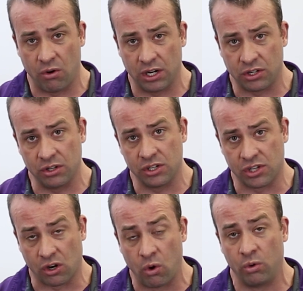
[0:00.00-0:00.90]
go on to
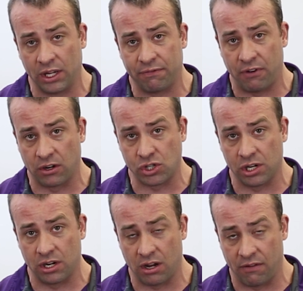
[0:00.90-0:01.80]
is the cooling
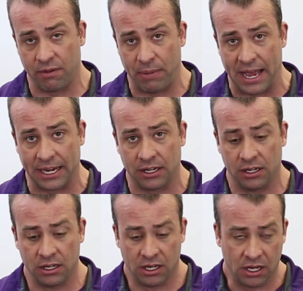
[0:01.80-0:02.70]
function of the bag.
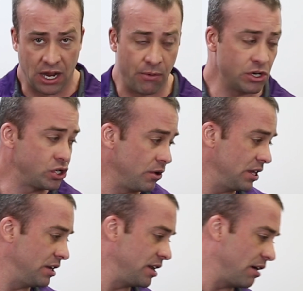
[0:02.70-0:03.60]
I wanna show you the